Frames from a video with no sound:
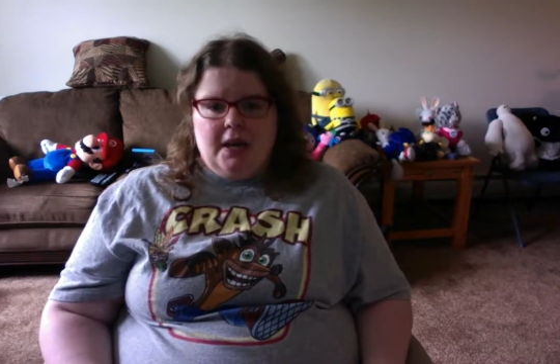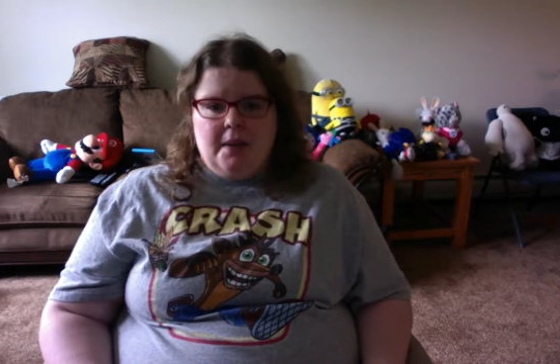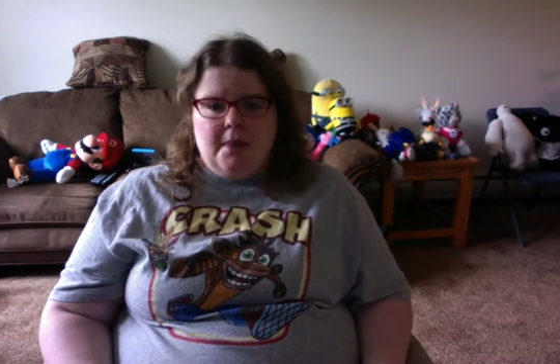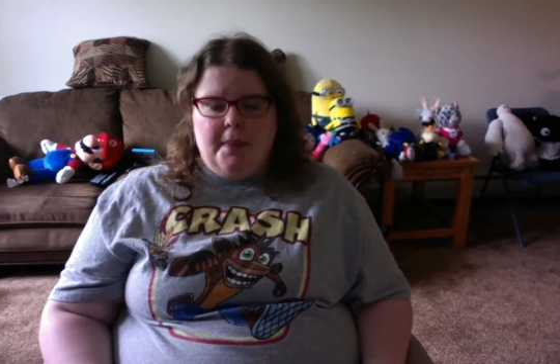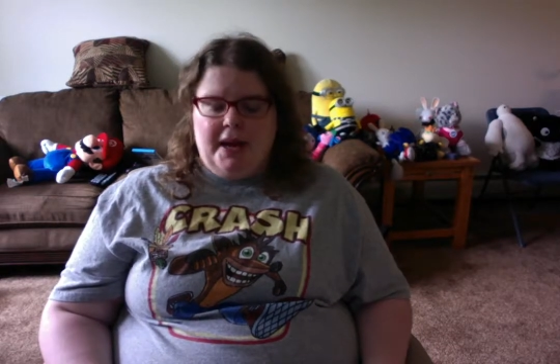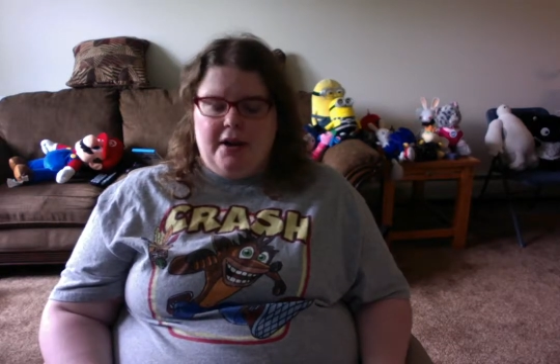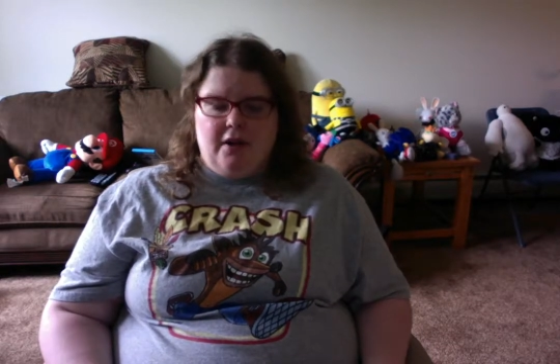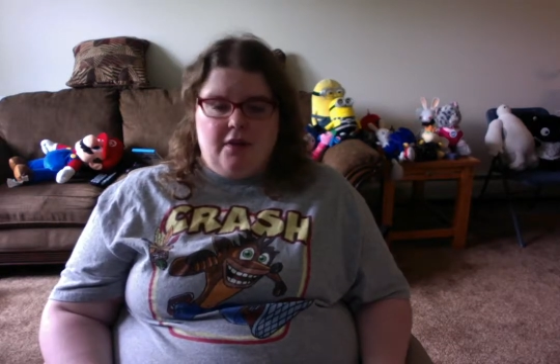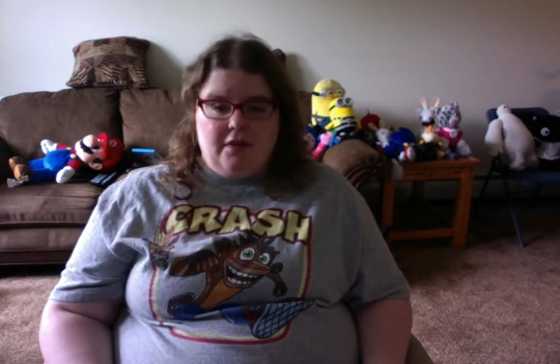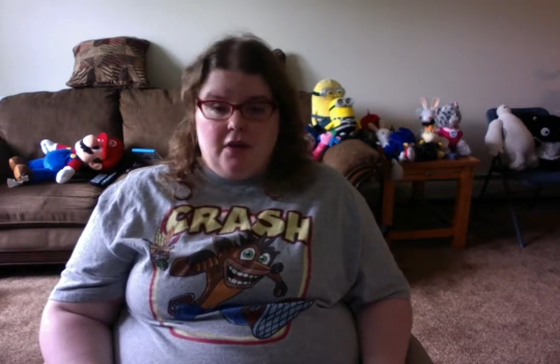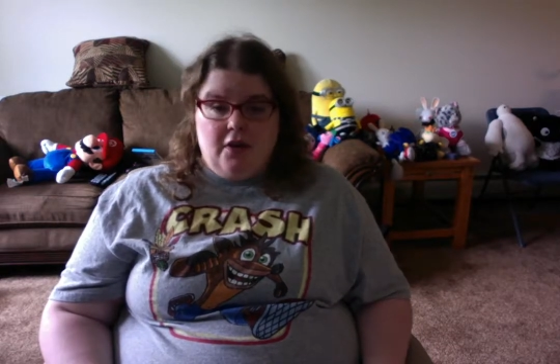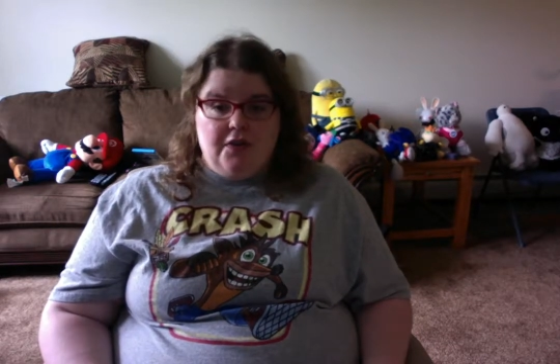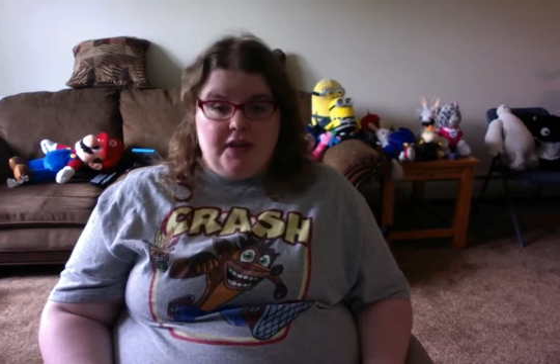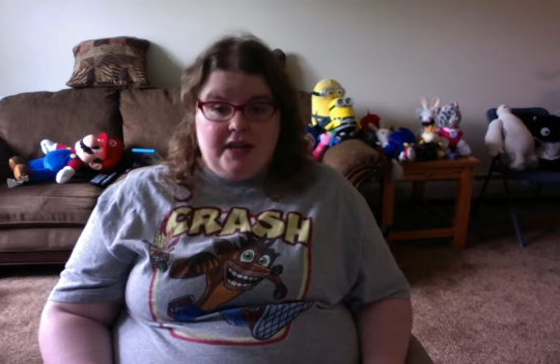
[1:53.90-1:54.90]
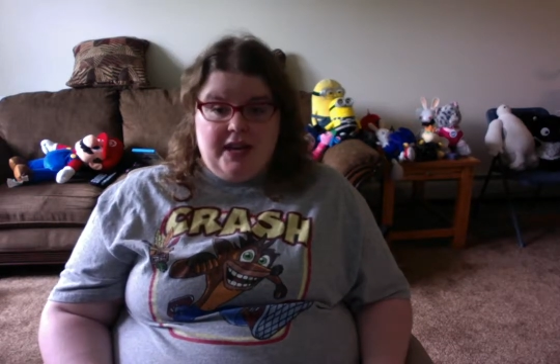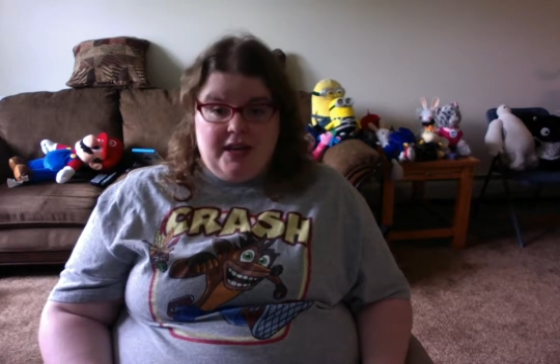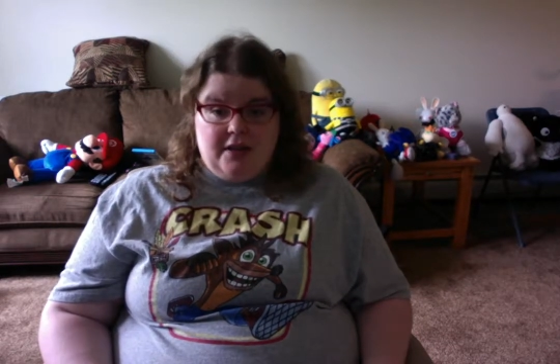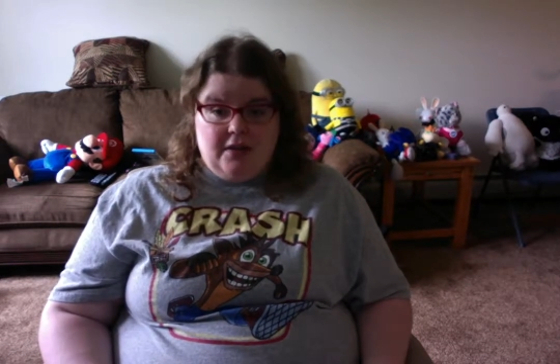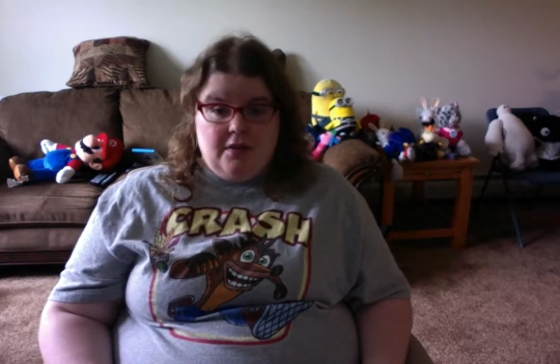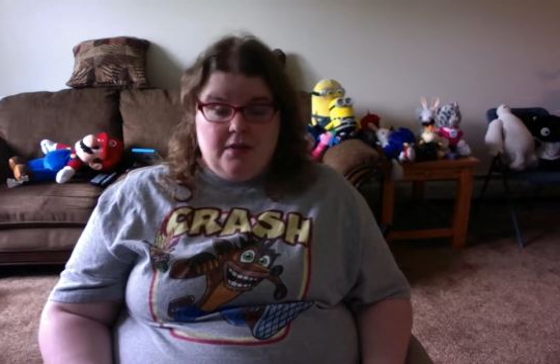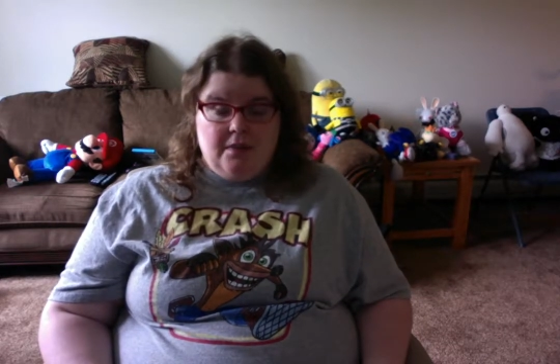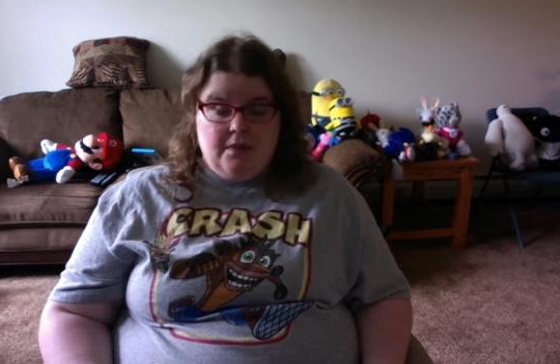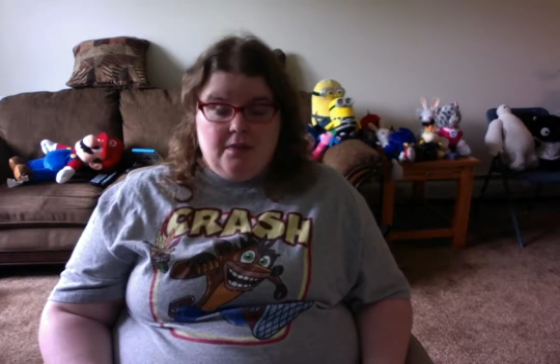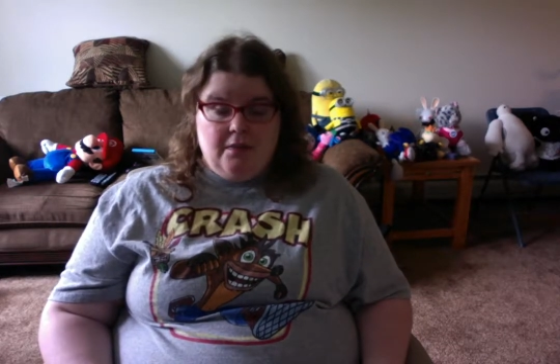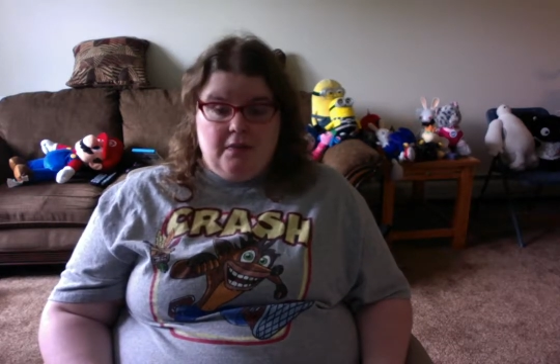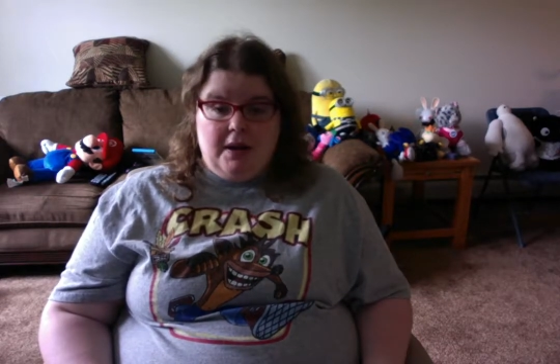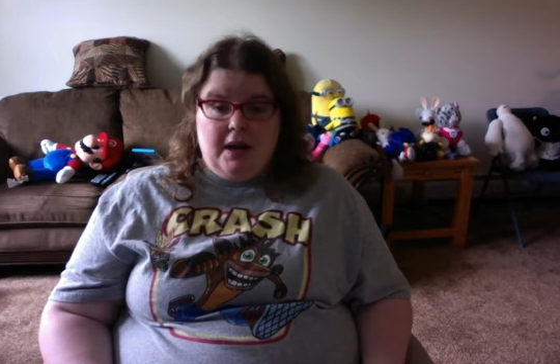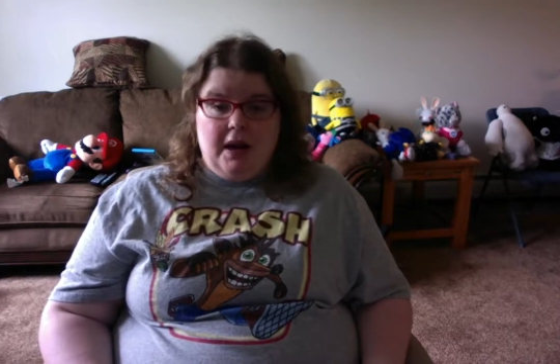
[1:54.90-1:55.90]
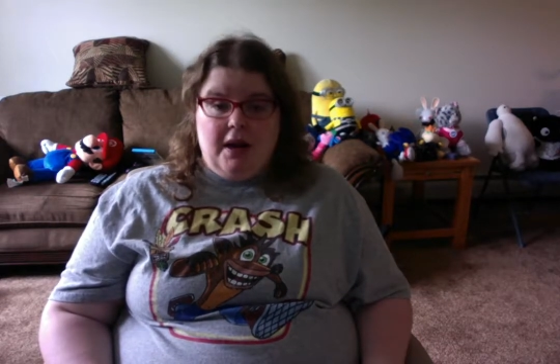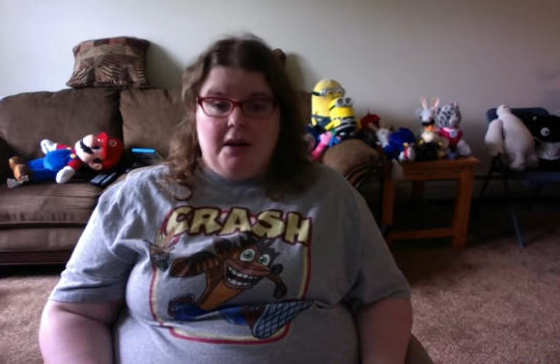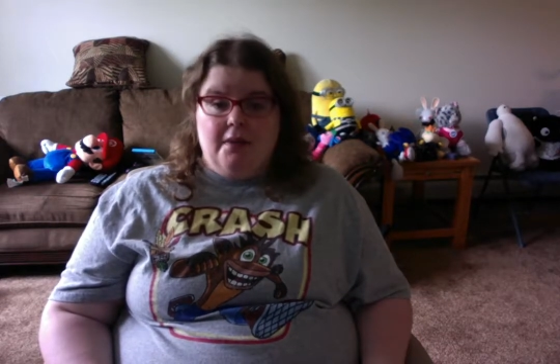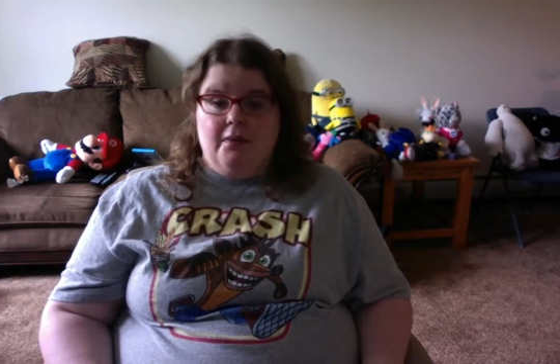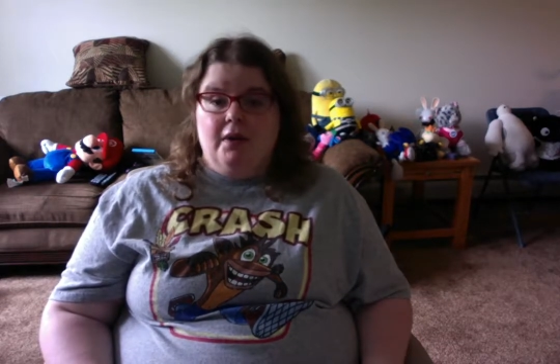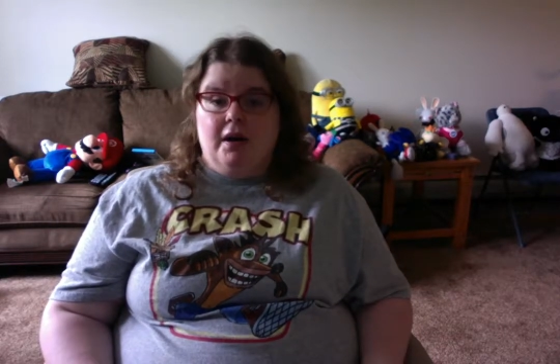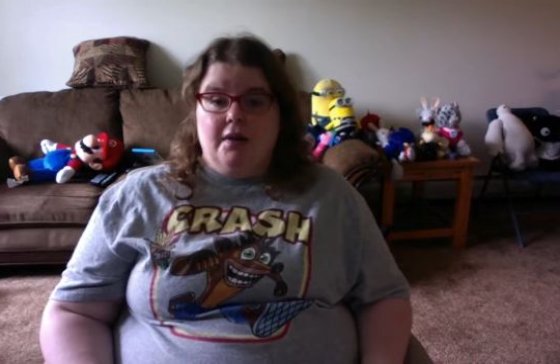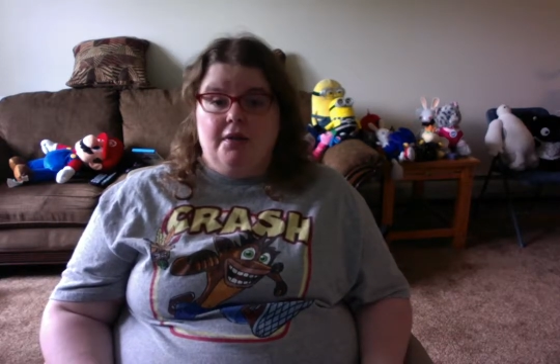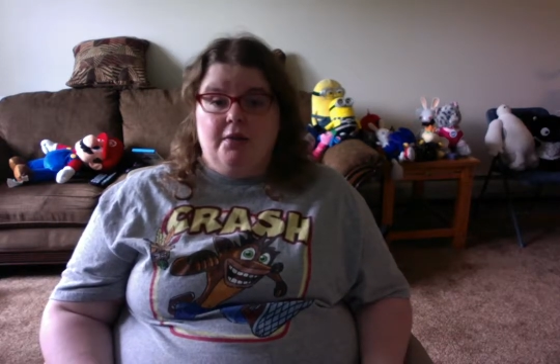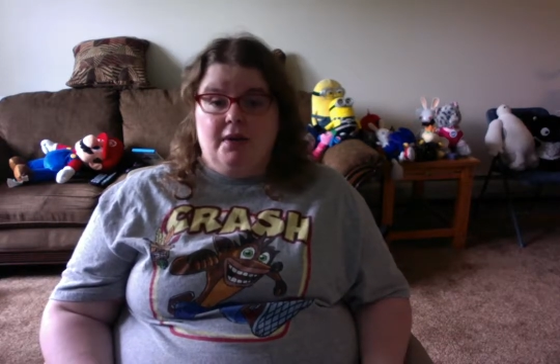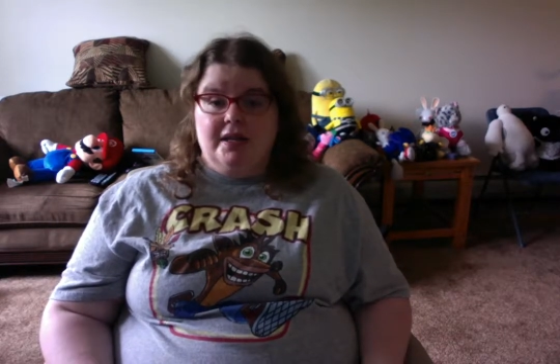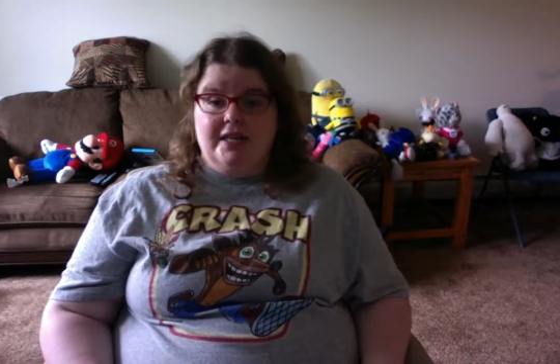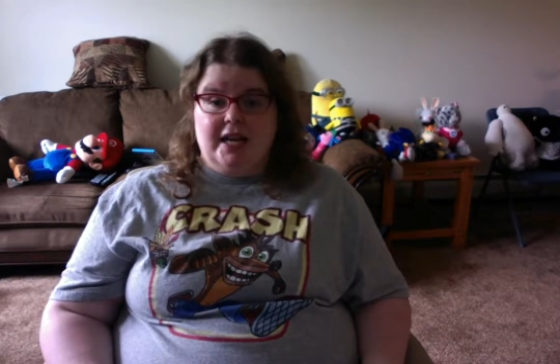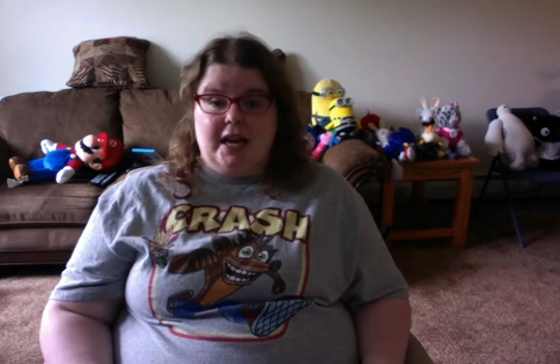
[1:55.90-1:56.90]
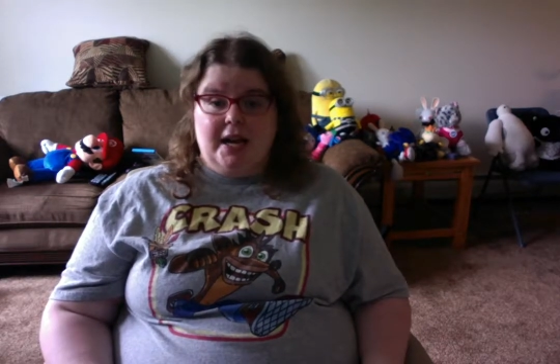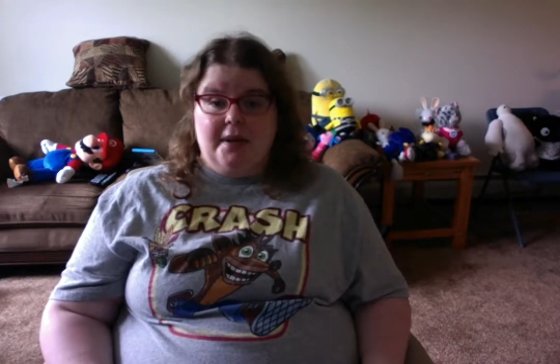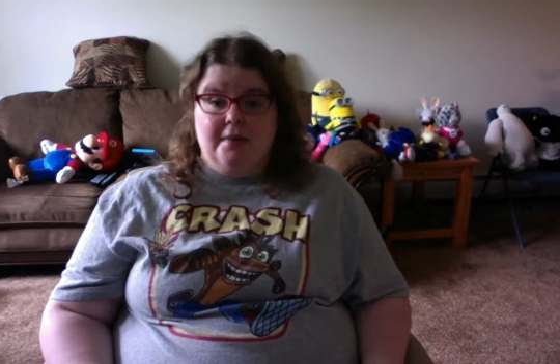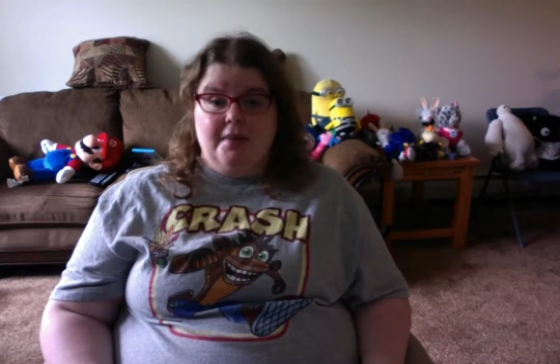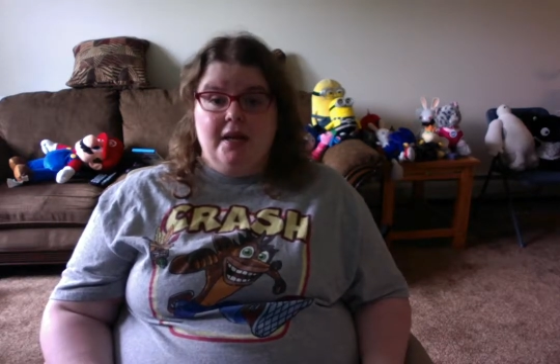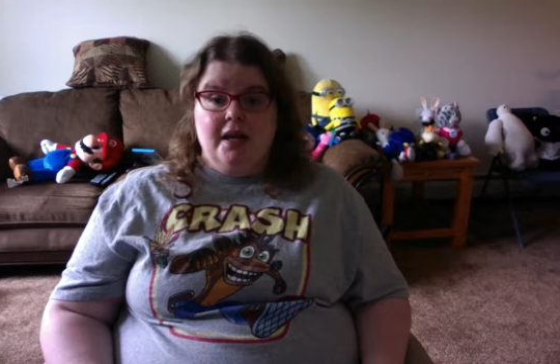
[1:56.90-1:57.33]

a matter of loaf and death. Well, the one time